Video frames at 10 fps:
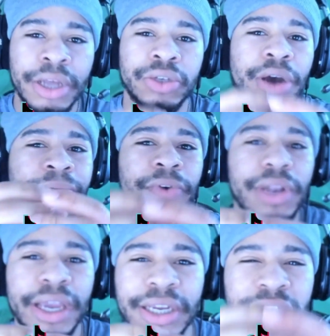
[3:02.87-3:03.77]
So I feel
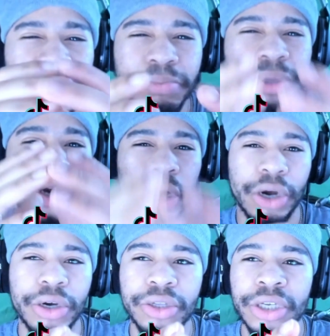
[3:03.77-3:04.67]
like it should be
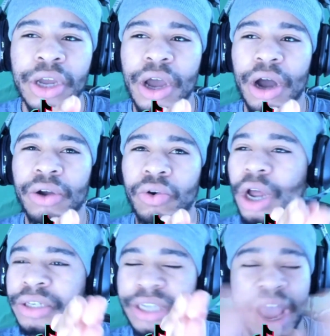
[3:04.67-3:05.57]
earned
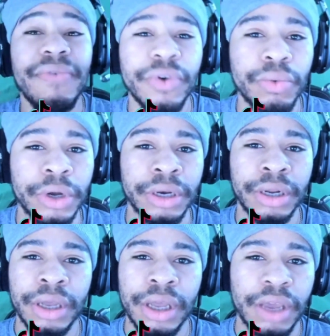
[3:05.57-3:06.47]
across everyone.
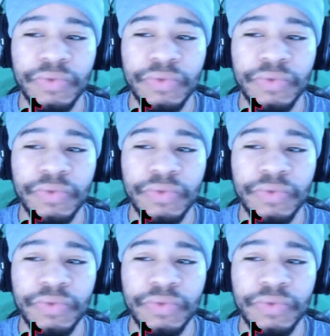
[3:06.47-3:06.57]
If